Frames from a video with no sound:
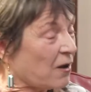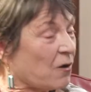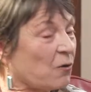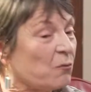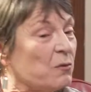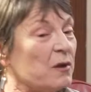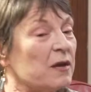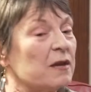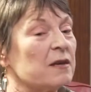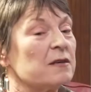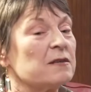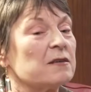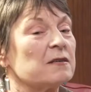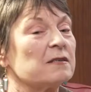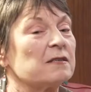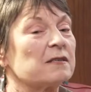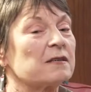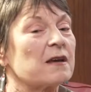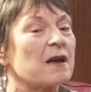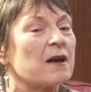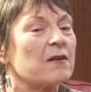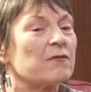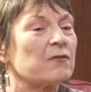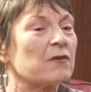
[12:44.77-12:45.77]
we can
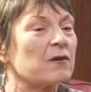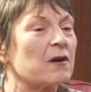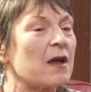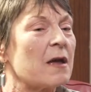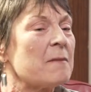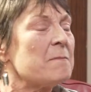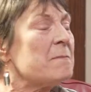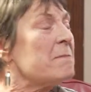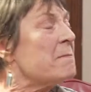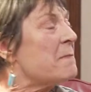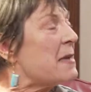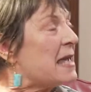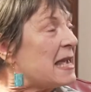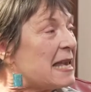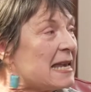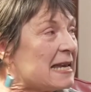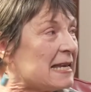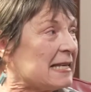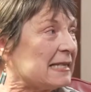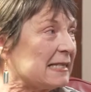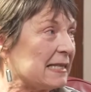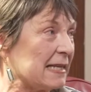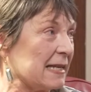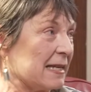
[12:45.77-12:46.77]
discover
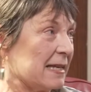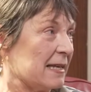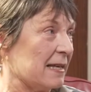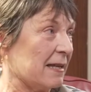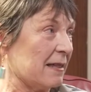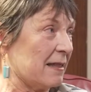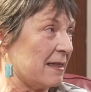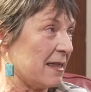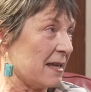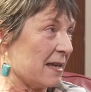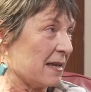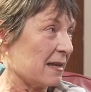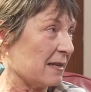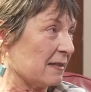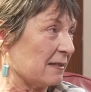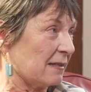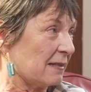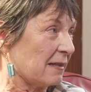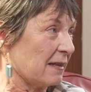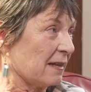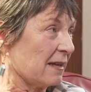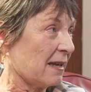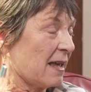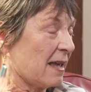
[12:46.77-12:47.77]
amazing things.